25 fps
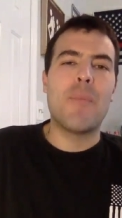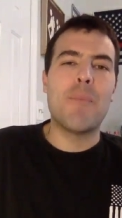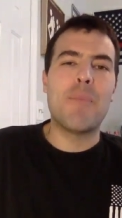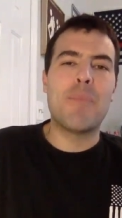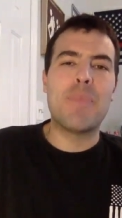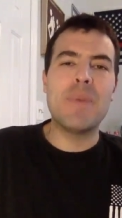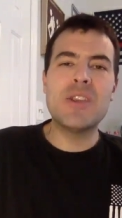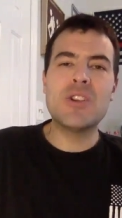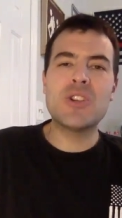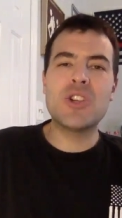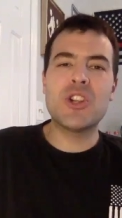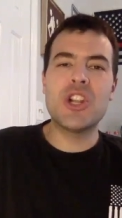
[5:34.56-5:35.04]

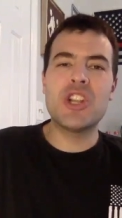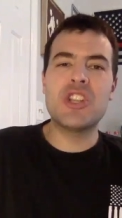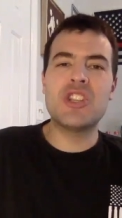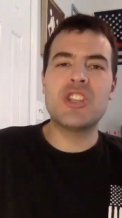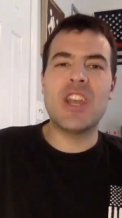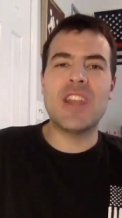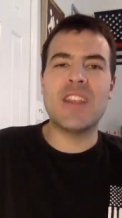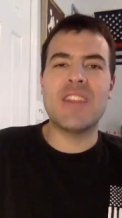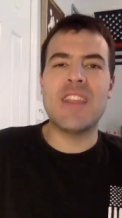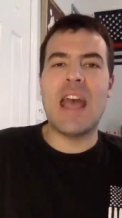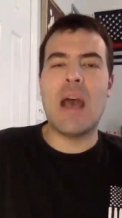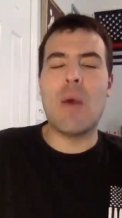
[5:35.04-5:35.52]
be sure to
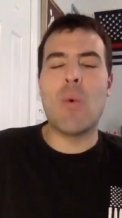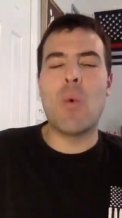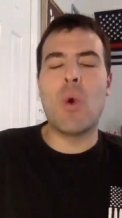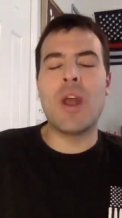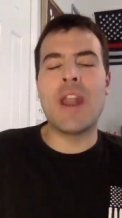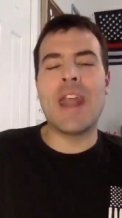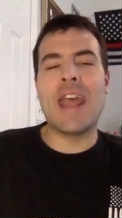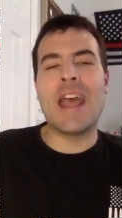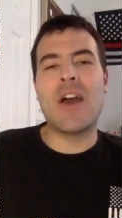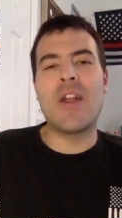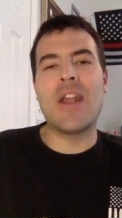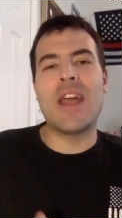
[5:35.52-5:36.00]
check that
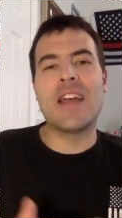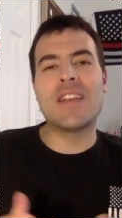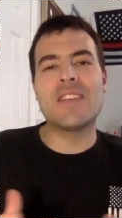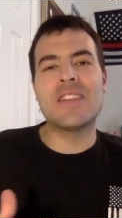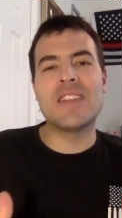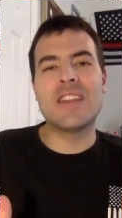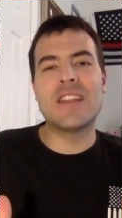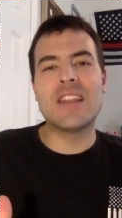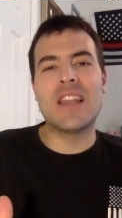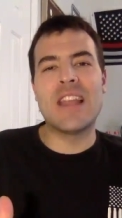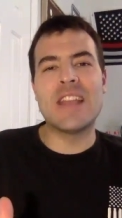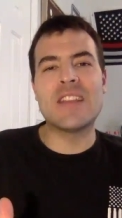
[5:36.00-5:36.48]
one out, as
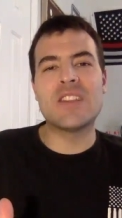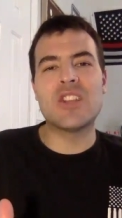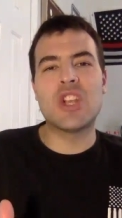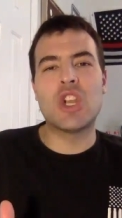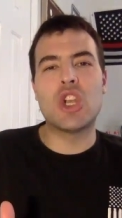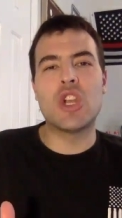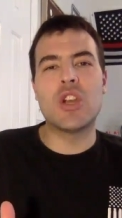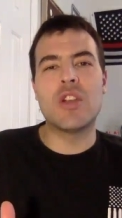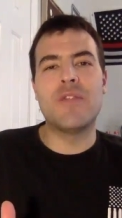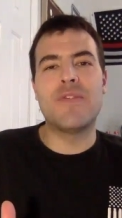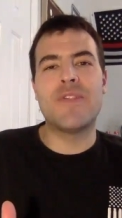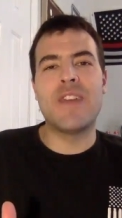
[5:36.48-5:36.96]
it lays a
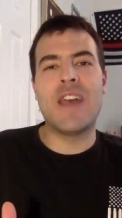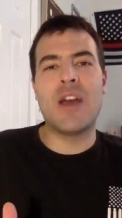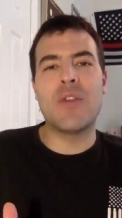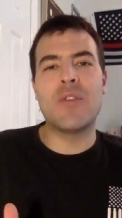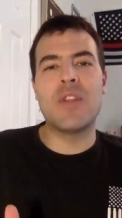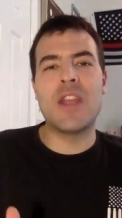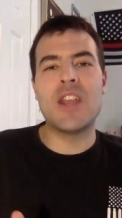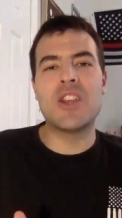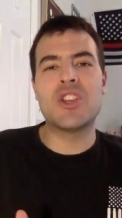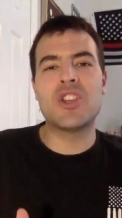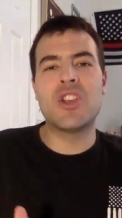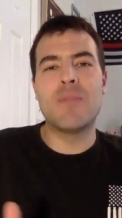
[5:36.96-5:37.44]
good
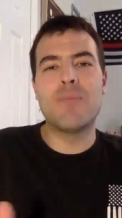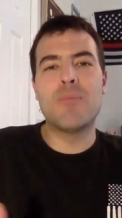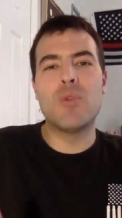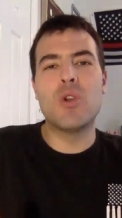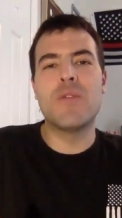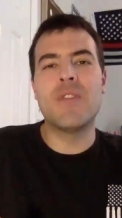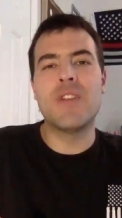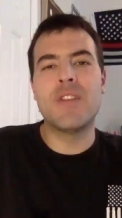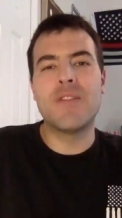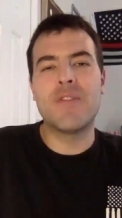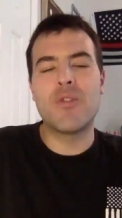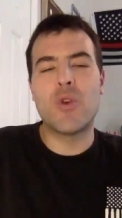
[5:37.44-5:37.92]
foundation
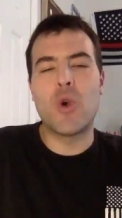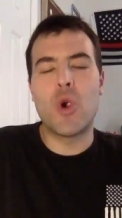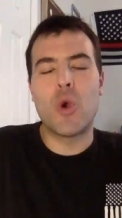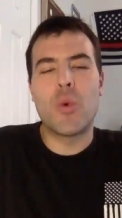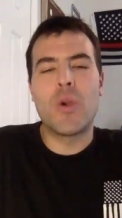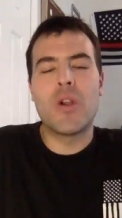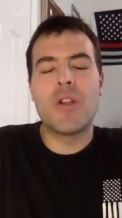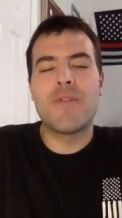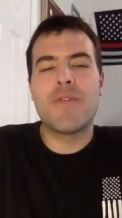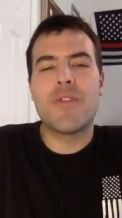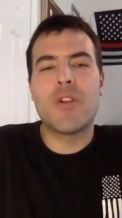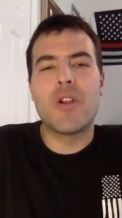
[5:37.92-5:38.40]
moving
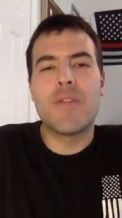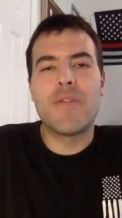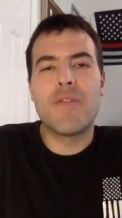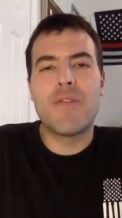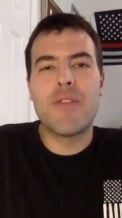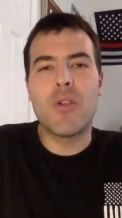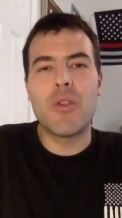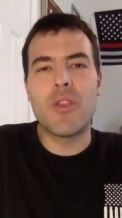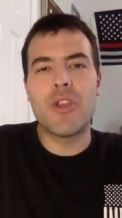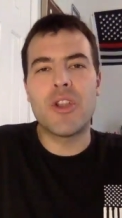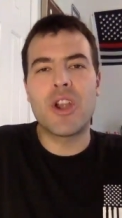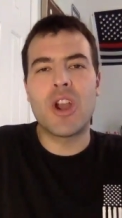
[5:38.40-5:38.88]
forward for
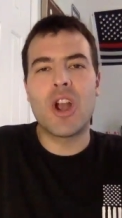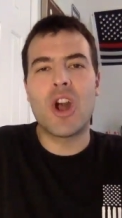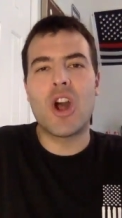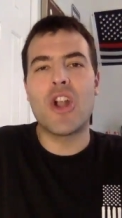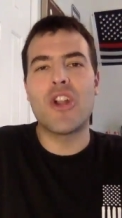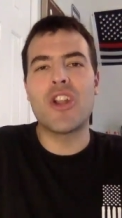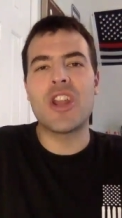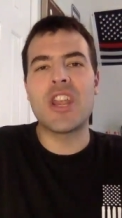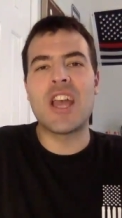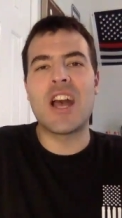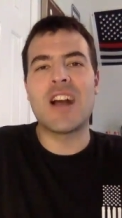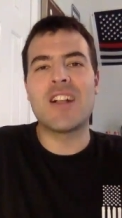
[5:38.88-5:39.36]
further
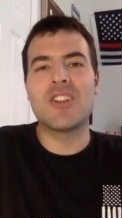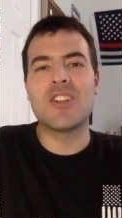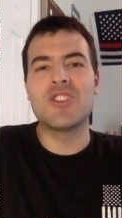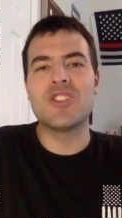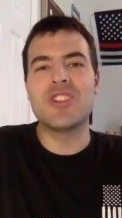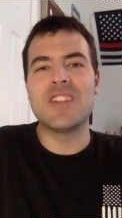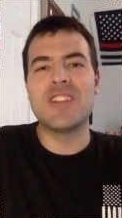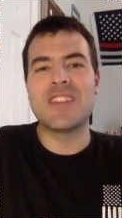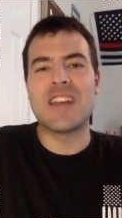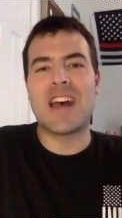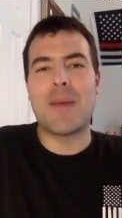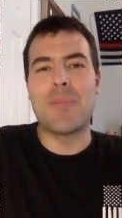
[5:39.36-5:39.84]

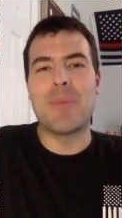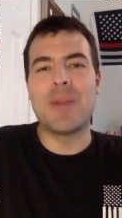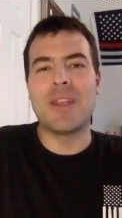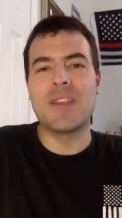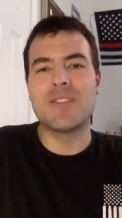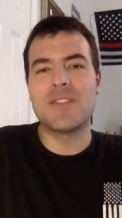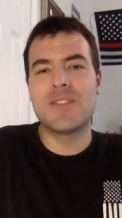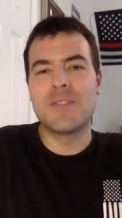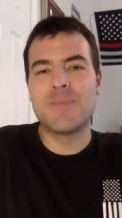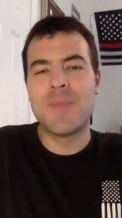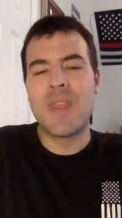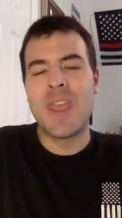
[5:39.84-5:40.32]
cardiology
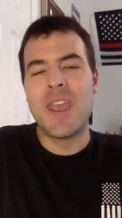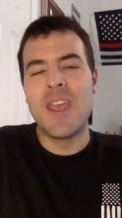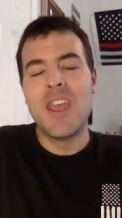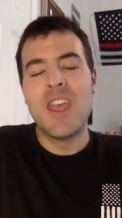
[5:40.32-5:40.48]
topics.